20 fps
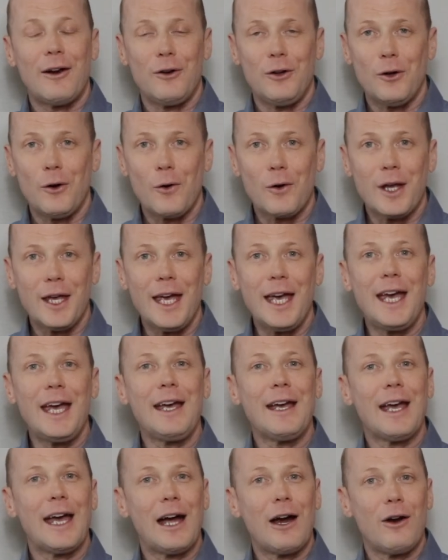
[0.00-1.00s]
are you
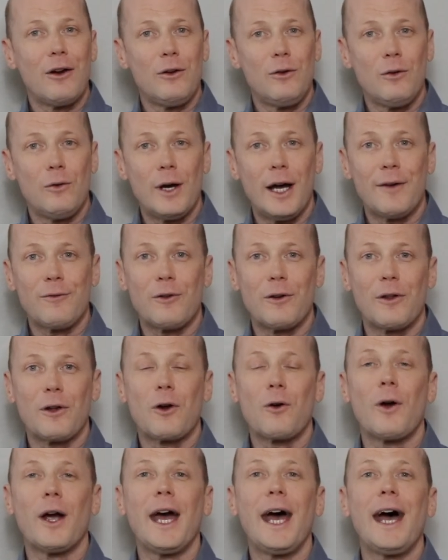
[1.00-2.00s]
okay? How are you after the
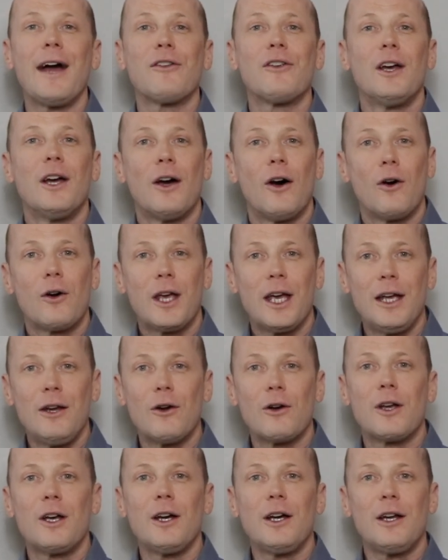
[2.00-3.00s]
crash? Okay,
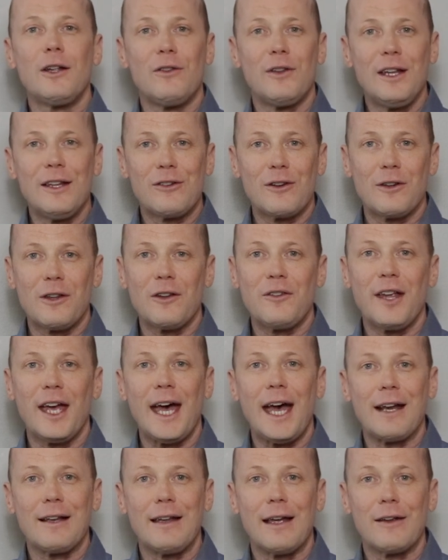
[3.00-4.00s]
you're good. These are the
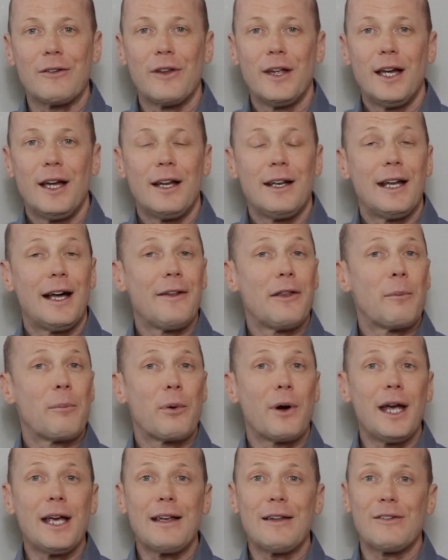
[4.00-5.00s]
tactics. Now, the
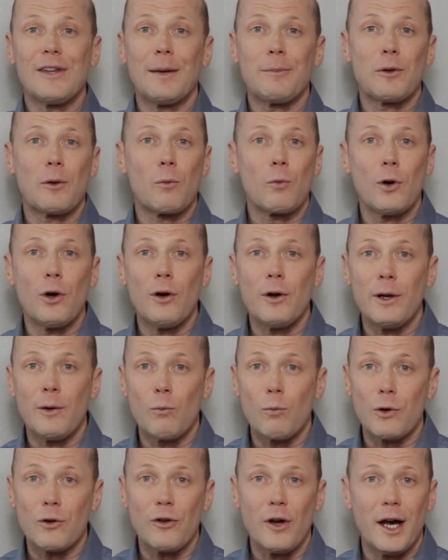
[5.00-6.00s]
break is up the road,
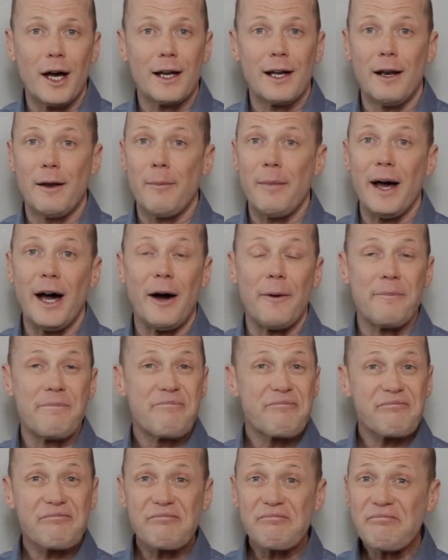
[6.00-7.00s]
and we're talking about
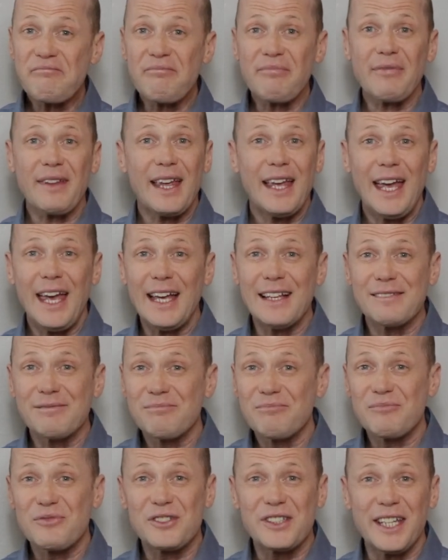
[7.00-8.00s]

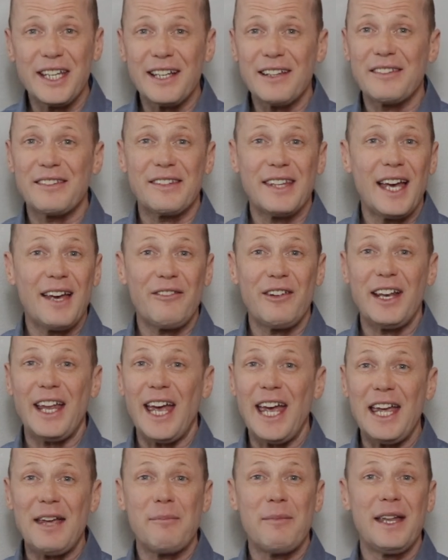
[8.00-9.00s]
6, 7,
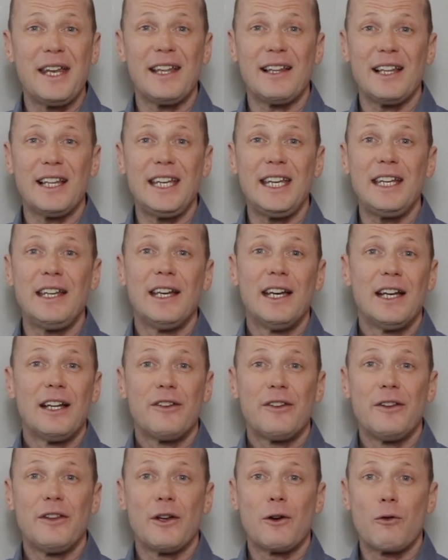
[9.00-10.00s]
8 minute lead
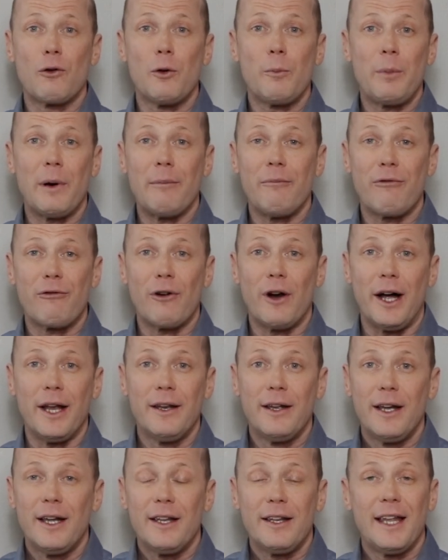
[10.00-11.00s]
to the group up front.
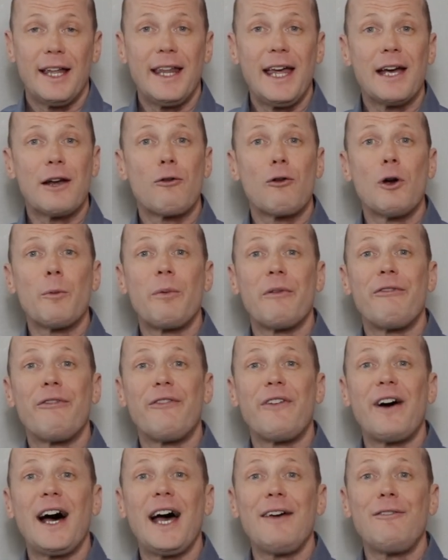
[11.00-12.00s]
Now, that group of
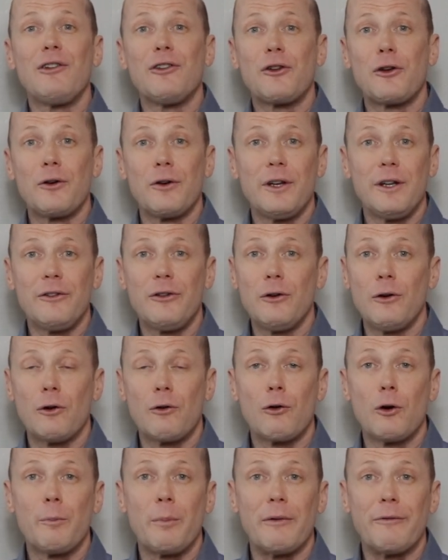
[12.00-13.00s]
five had turned into a
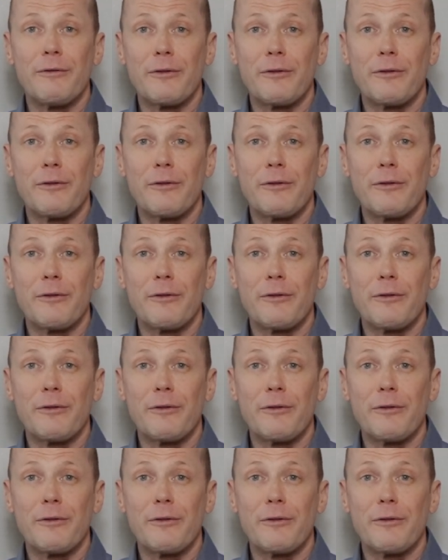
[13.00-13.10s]
group of